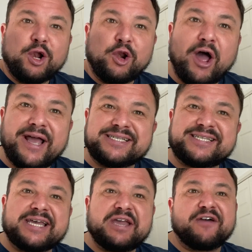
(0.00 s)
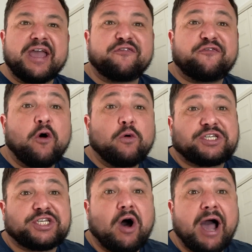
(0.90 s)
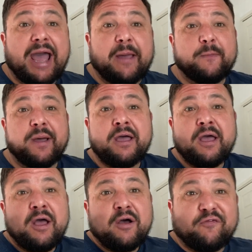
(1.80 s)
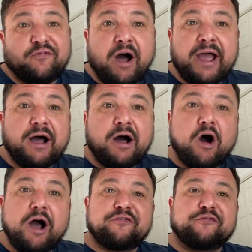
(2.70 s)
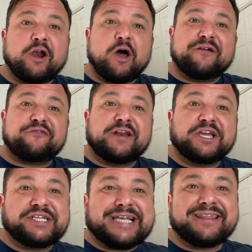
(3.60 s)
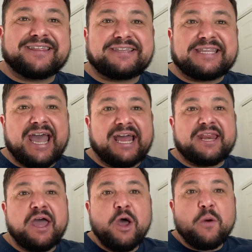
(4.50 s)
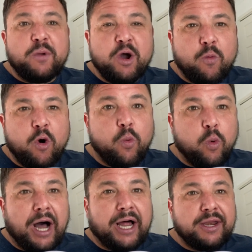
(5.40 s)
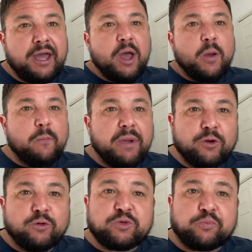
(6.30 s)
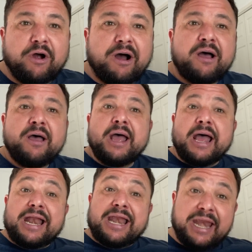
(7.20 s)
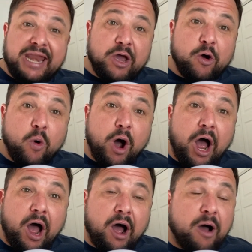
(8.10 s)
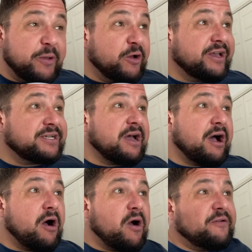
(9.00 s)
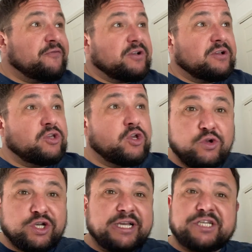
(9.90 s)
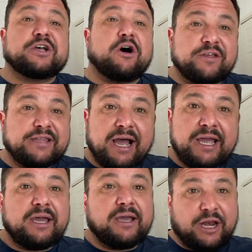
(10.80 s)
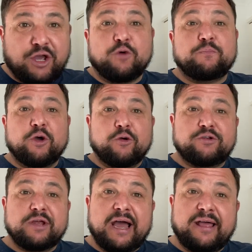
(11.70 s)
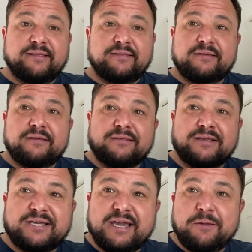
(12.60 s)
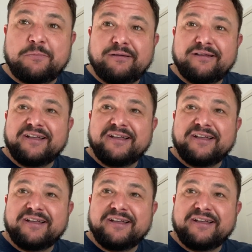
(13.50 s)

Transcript: Lions TV, full time via I follow. It finishes at the Den. Millwall 1, Middlesbrough nil. I'll be honest, I've usually start the day in a good mood and the team